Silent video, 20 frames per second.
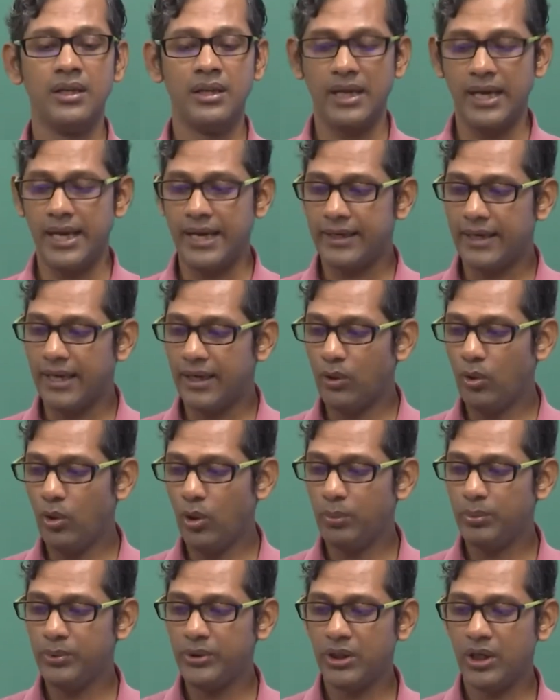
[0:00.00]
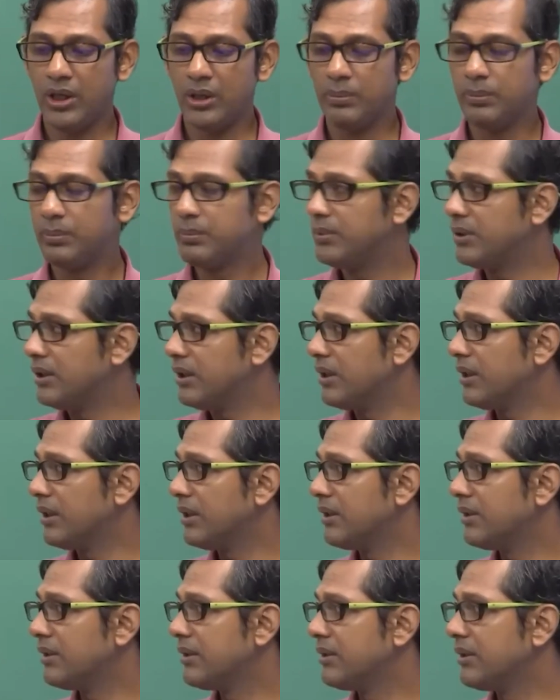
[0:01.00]
And I hope you
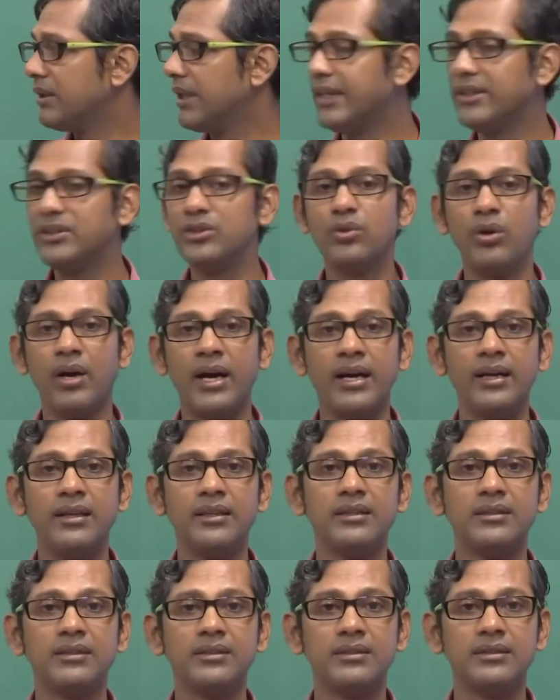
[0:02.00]
have enjoyed